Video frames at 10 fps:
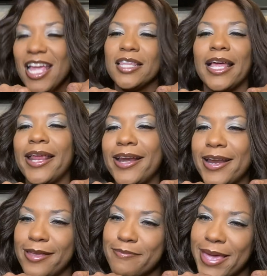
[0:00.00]
that ain't
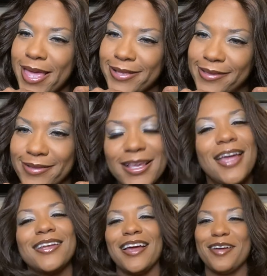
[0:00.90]
none of your business.
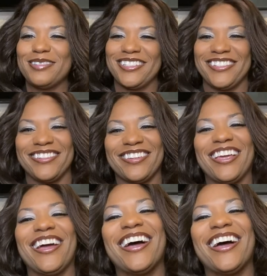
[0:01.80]
No, I'm just joking.